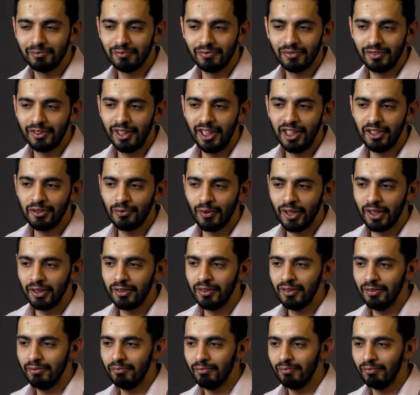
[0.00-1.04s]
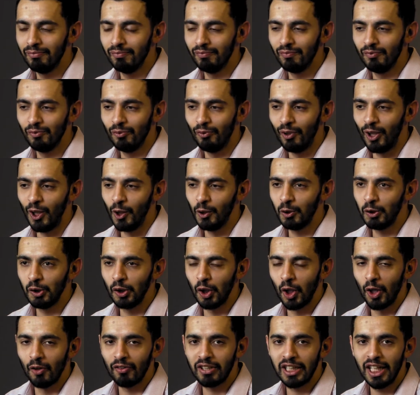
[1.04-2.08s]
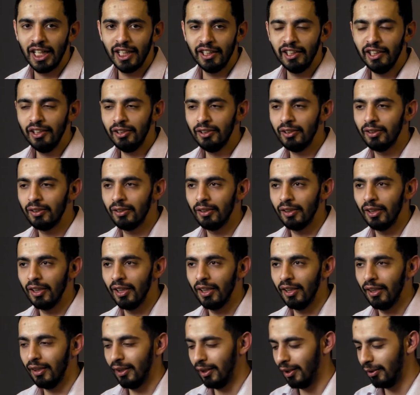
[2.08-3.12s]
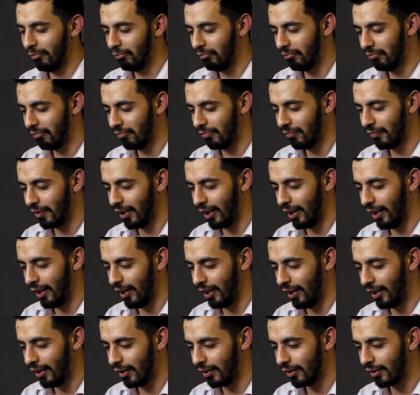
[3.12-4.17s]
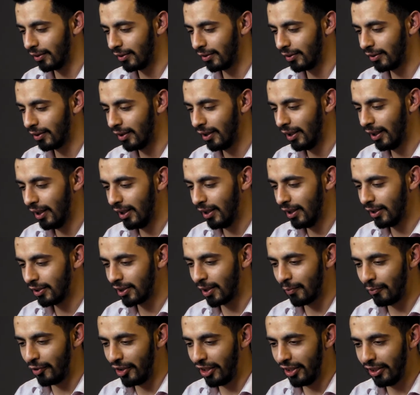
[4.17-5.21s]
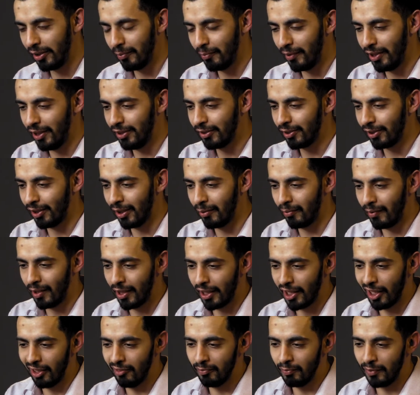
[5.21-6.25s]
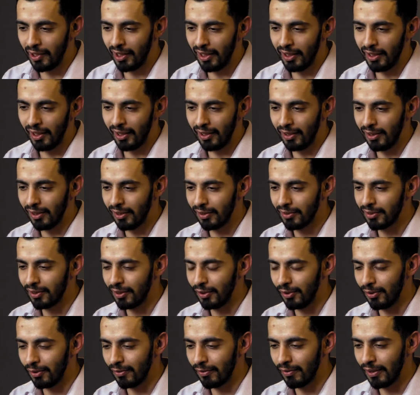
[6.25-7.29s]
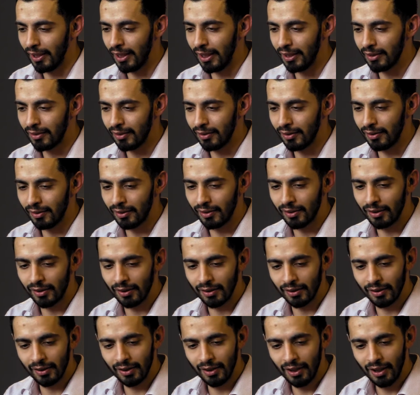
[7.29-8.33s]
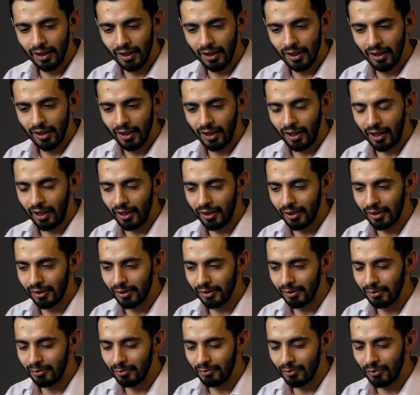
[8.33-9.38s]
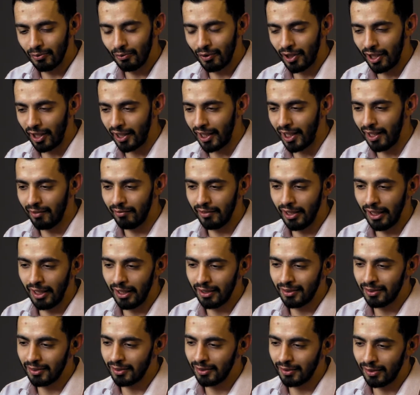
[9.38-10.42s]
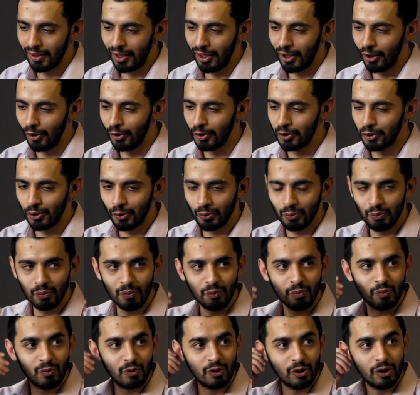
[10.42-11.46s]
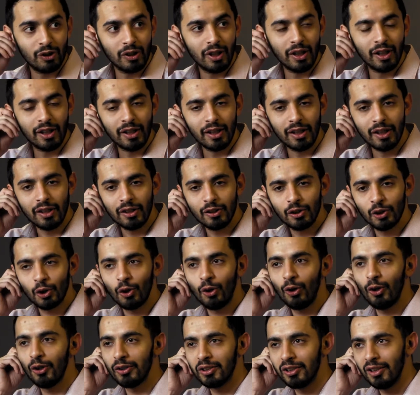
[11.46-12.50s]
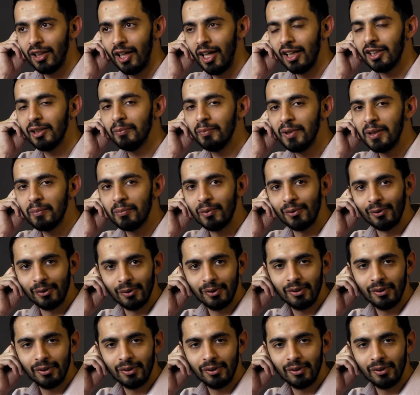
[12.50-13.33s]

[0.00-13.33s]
things went well to okay-ish, and somewhere in the meantime I gave my IELTS and all of that, and when I gave that, I also taught other people,